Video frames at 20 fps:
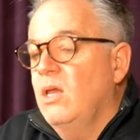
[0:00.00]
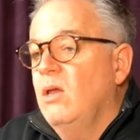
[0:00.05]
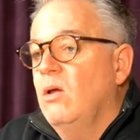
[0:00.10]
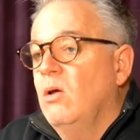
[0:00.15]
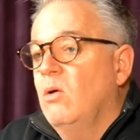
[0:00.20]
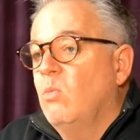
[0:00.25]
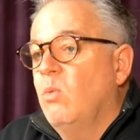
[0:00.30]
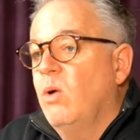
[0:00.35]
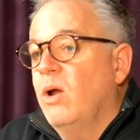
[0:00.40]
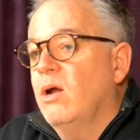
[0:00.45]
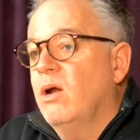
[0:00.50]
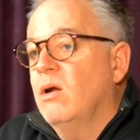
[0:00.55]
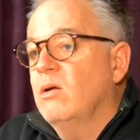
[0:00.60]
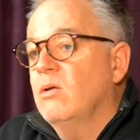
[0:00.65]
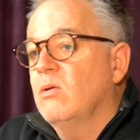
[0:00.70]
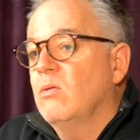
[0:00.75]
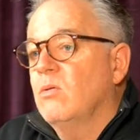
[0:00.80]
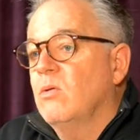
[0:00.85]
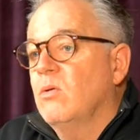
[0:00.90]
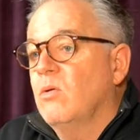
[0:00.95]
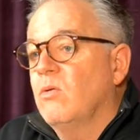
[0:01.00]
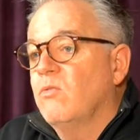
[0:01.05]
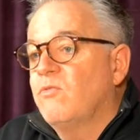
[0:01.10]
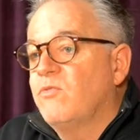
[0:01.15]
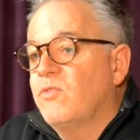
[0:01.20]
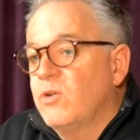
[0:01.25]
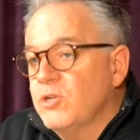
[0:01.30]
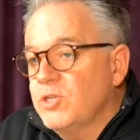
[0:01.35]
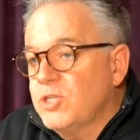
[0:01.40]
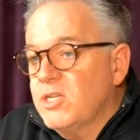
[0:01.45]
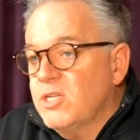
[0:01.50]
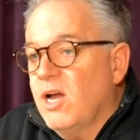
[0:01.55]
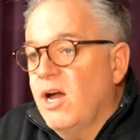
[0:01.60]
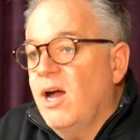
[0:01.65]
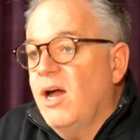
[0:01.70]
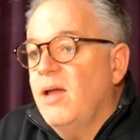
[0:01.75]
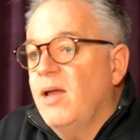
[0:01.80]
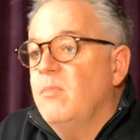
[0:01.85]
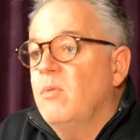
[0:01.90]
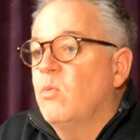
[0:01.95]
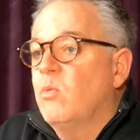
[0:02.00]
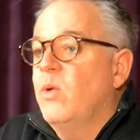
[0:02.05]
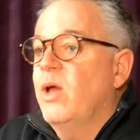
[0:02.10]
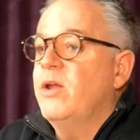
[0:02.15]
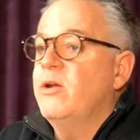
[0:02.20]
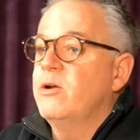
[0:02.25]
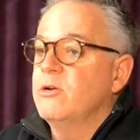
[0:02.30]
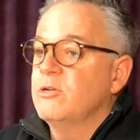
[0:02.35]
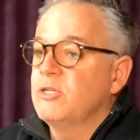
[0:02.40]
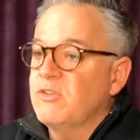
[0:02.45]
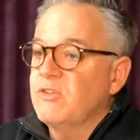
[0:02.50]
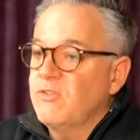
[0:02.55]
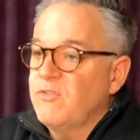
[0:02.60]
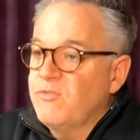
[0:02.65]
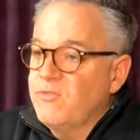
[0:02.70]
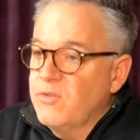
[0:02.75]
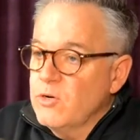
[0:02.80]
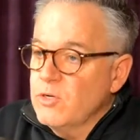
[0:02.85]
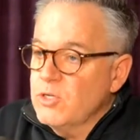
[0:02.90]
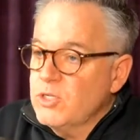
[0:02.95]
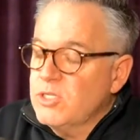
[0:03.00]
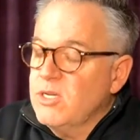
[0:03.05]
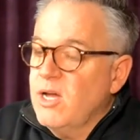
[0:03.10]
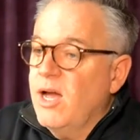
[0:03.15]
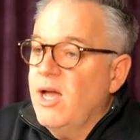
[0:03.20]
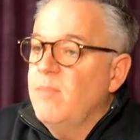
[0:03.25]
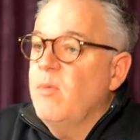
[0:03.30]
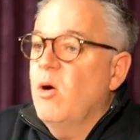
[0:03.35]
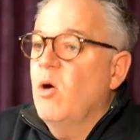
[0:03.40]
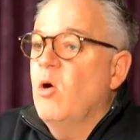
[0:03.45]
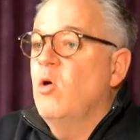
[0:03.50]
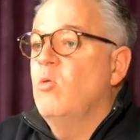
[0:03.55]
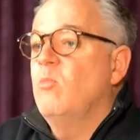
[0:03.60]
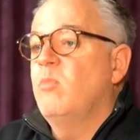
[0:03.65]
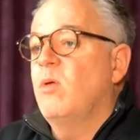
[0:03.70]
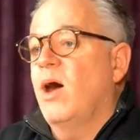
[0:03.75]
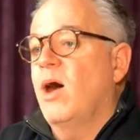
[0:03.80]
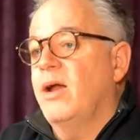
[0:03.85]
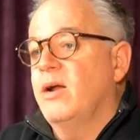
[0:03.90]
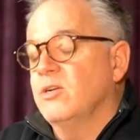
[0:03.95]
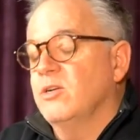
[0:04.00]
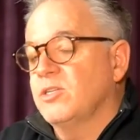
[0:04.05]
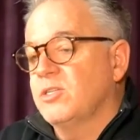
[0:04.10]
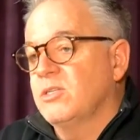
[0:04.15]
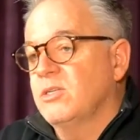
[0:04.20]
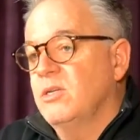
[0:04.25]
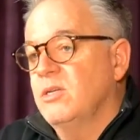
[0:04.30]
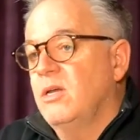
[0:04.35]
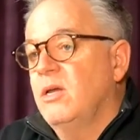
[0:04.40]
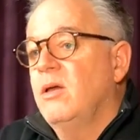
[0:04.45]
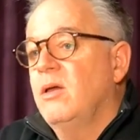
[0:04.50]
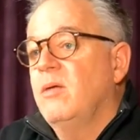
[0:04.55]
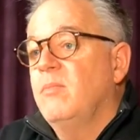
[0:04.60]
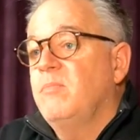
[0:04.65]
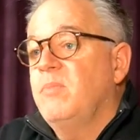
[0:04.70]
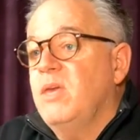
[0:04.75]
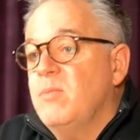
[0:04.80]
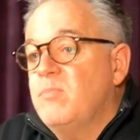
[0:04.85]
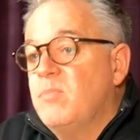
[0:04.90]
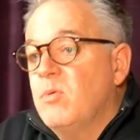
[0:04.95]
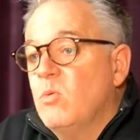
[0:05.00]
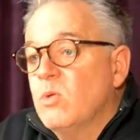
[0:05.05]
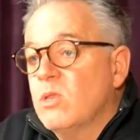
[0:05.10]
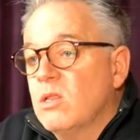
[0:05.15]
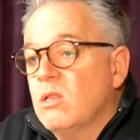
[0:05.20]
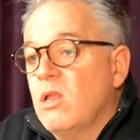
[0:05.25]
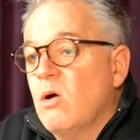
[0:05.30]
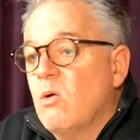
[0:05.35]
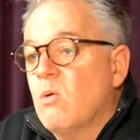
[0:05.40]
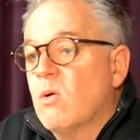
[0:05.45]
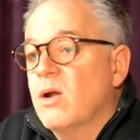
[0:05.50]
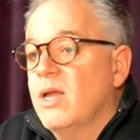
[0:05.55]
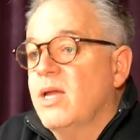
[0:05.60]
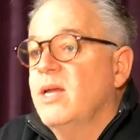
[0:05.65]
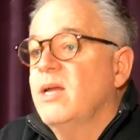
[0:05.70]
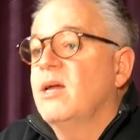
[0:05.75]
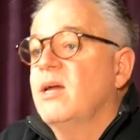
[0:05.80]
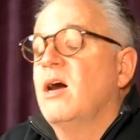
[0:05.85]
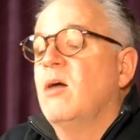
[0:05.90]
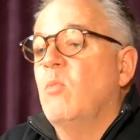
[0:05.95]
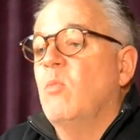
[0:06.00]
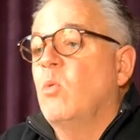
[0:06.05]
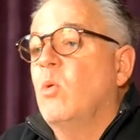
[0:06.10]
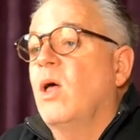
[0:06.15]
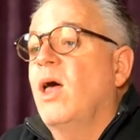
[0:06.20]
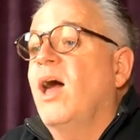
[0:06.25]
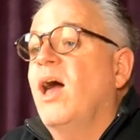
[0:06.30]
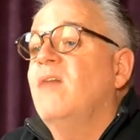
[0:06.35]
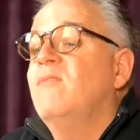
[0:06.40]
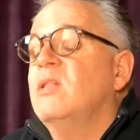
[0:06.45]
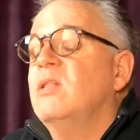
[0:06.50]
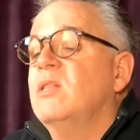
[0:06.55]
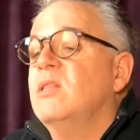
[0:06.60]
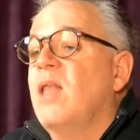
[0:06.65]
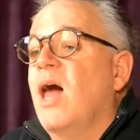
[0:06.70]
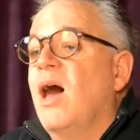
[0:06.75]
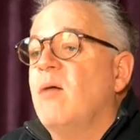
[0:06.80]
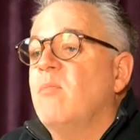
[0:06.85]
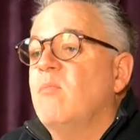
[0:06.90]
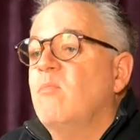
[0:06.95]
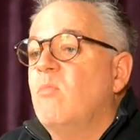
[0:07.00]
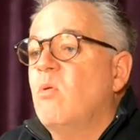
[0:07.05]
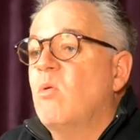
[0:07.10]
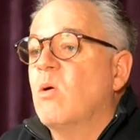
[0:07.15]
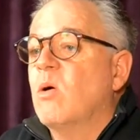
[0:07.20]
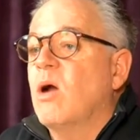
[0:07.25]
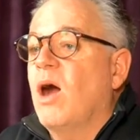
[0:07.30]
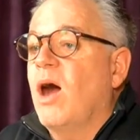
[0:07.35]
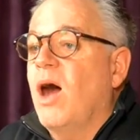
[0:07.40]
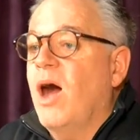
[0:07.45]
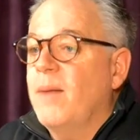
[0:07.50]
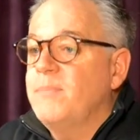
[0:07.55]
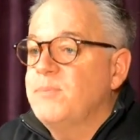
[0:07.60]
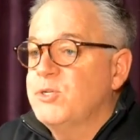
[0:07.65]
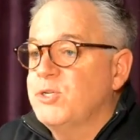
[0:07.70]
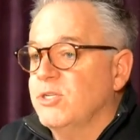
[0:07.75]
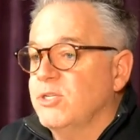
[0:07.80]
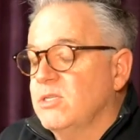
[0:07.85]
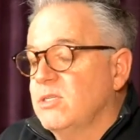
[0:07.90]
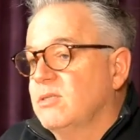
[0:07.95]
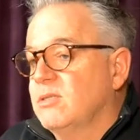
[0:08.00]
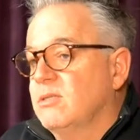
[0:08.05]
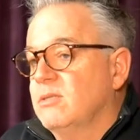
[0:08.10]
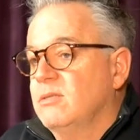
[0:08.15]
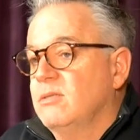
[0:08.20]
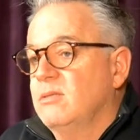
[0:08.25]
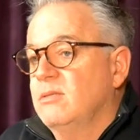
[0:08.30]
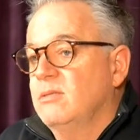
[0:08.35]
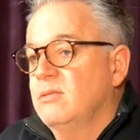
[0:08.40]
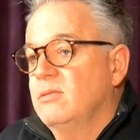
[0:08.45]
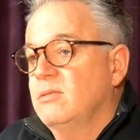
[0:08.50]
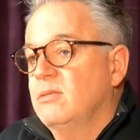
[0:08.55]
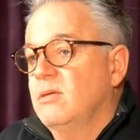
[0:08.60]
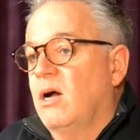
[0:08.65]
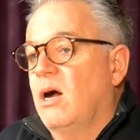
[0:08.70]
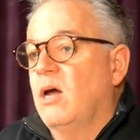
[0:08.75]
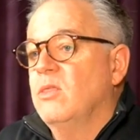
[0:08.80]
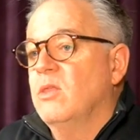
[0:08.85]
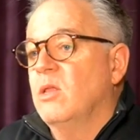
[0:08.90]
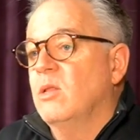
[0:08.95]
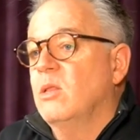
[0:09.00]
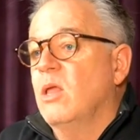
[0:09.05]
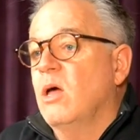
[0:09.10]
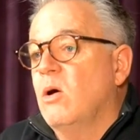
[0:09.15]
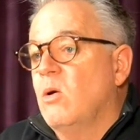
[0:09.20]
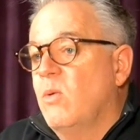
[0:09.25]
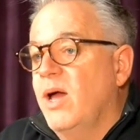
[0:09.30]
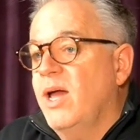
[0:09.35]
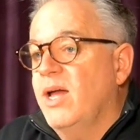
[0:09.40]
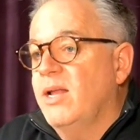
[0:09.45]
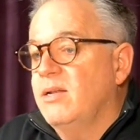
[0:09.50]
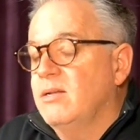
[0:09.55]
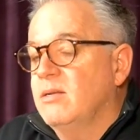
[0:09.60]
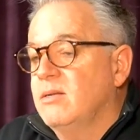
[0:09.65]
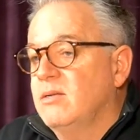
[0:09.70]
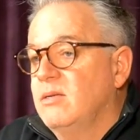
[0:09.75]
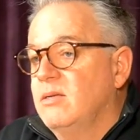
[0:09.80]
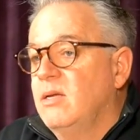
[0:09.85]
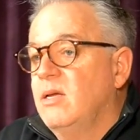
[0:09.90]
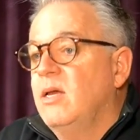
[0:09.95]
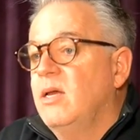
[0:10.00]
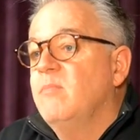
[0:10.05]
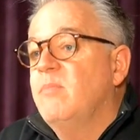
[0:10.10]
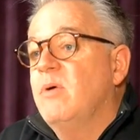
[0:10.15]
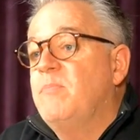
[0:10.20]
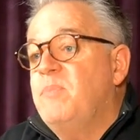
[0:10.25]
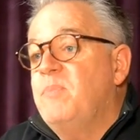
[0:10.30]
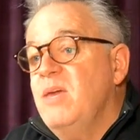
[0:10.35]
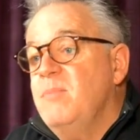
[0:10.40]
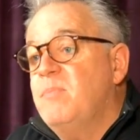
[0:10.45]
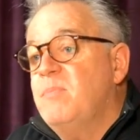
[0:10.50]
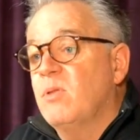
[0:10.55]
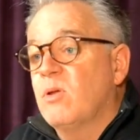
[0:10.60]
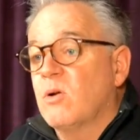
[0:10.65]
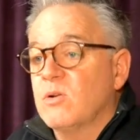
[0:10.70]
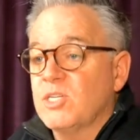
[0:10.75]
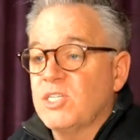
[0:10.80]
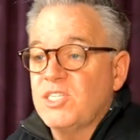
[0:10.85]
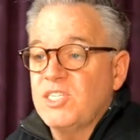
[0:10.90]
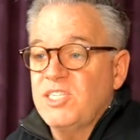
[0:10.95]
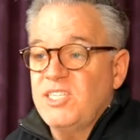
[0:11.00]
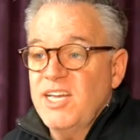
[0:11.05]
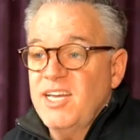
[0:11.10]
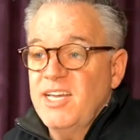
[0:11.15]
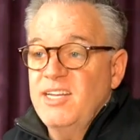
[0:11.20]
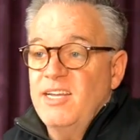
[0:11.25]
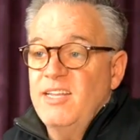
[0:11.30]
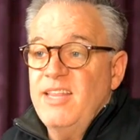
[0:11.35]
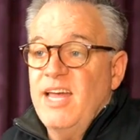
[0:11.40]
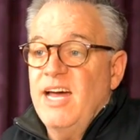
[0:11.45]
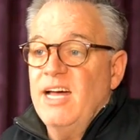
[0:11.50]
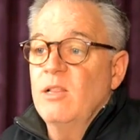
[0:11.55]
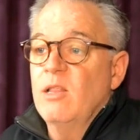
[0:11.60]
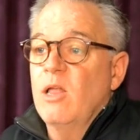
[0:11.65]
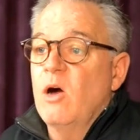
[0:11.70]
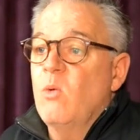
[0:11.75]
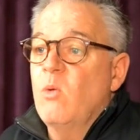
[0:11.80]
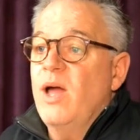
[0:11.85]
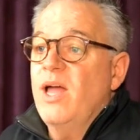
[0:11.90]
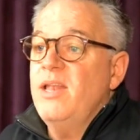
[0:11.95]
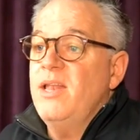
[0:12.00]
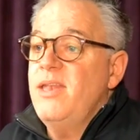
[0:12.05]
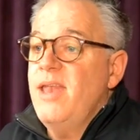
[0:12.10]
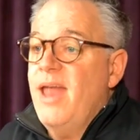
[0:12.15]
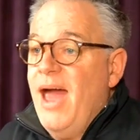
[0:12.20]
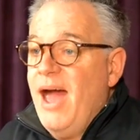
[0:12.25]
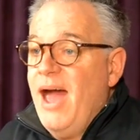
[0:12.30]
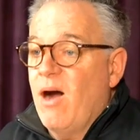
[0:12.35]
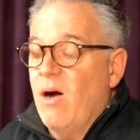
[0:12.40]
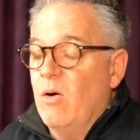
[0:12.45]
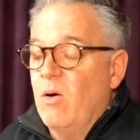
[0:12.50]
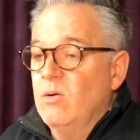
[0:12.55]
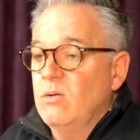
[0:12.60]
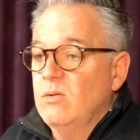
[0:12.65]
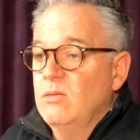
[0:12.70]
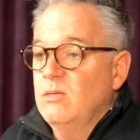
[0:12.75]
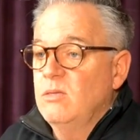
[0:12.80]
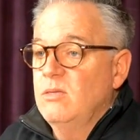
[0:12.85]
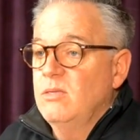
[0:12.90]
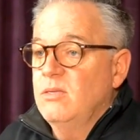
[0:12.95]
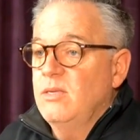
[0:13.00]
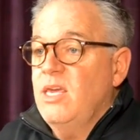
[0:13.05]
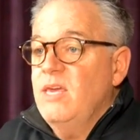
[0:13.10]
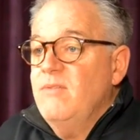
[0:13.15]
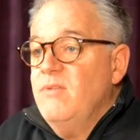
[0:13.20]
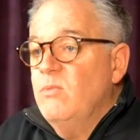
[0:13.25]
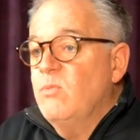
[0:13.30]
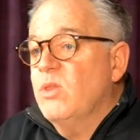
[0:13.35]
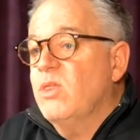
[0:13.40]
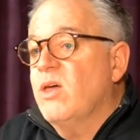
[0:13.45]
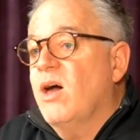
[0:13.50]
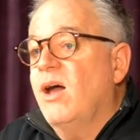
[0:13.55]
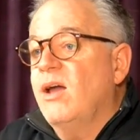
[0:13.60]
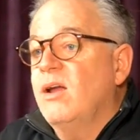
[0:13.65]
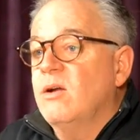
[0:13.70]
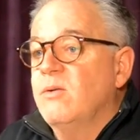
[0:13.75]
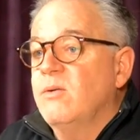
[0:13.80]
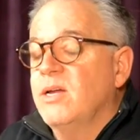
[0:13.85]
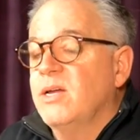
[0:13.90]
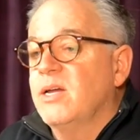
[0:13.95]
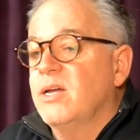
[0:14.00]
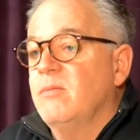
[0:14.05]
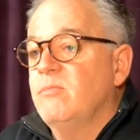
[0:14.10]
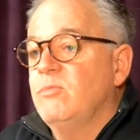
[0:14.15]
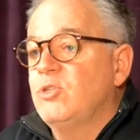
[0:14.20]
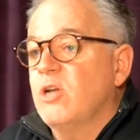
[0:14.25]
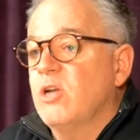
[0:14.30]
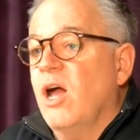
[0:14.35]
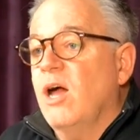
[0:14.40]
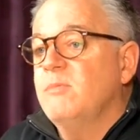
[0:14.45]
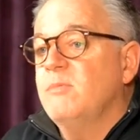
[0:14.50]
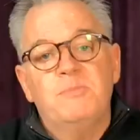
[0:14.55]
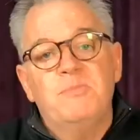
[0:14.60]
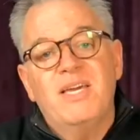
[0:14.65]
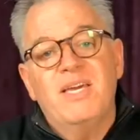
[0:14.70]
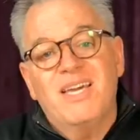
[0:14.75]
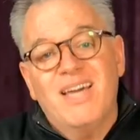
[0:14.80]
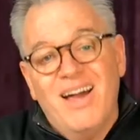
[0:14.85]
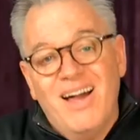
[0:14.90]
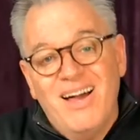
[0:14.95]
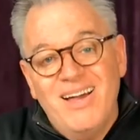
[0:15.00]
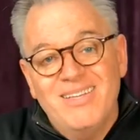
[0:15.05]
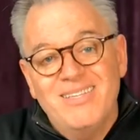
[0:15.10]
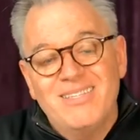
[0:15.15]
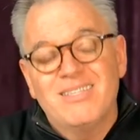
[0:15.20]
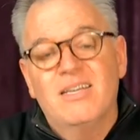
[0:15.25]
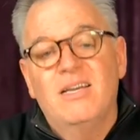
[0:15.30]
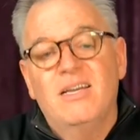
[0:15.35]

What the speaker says: where first-time renters, first-time home buyers, people with lower income will have a lot more options on the low end. But people are sticking in that low end now, even with higher income jobs, because